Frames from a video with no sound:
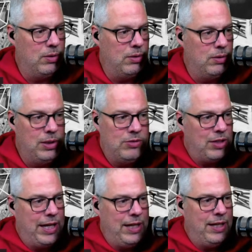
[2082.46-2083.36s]
He's
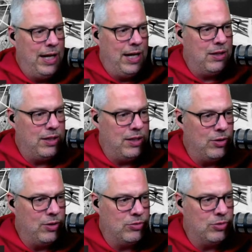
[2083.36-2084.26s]
like any athlete that
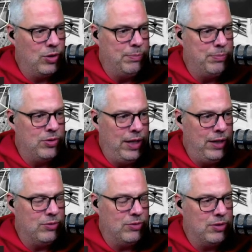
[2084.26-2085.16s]
goes through ups and
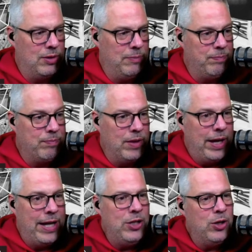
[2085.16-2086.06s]
downs. Mm-hmm.
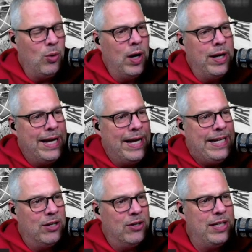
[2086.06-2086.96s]
And you know what?
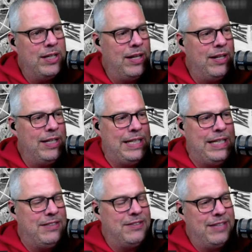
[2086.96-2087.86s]
Hearing that
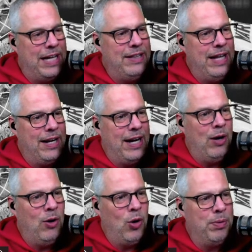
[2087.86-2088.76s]
he said that, I
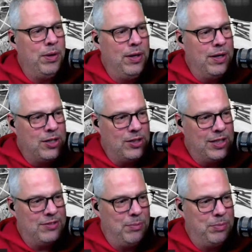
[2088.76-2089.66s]
hope
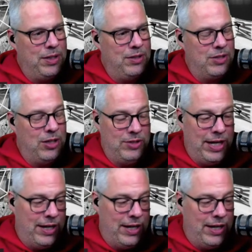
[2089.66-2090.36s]
clicked something in Sutter's head.